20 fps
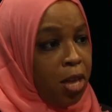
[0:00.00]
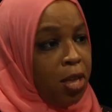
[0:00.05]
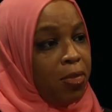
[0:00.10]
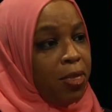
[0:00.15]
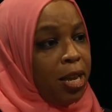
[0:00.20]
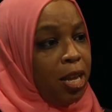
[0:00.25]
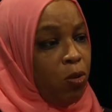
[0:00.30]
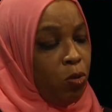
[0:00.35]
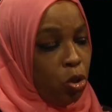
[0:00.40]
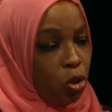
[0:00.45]

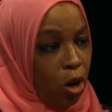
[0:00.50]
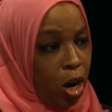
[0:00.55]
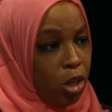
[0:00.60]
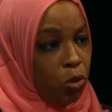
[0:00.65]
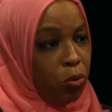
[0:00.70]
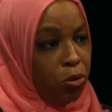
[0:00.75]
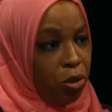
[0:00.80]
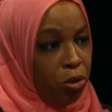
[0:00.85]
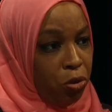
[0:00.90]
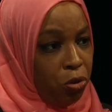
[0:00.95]
that he was charged
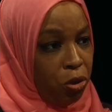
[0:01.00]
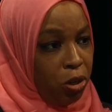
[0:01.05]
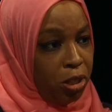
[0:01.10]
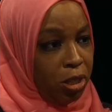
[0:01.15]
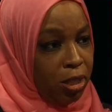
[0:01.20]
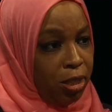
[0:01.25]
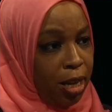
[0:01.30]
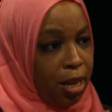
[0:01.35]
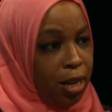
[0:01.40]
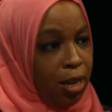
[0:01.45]
with the New York
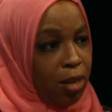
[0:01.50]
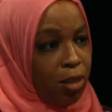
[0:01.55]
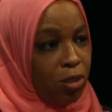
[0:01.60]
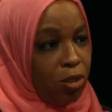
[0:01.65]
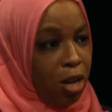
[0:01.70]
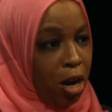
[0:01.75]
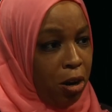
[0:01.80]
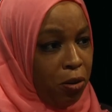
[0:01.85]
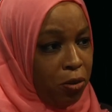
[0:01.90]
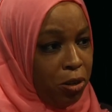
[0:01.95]
State
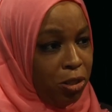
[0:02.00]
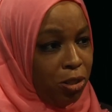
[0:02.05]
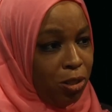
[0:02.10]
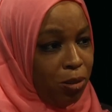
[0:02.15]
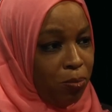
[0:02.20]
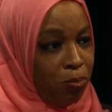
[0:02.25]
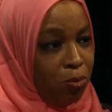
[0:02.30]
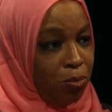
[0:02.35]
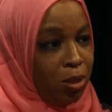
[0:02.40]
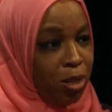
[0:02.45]

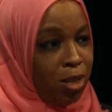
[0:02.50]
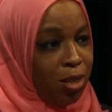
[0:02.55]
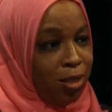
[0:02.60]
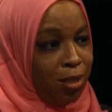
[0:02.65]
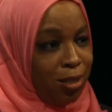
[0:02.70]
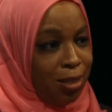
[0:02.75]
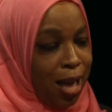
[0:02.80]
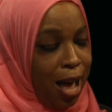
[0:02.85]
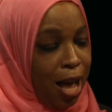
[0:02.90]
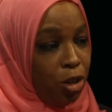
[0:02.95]
terrorism
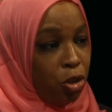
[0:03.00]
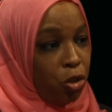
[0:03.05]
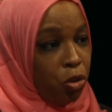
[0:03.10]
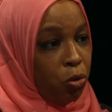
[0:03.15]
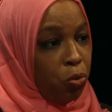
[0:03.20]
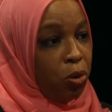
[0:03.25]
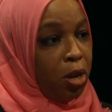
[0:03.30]
statute.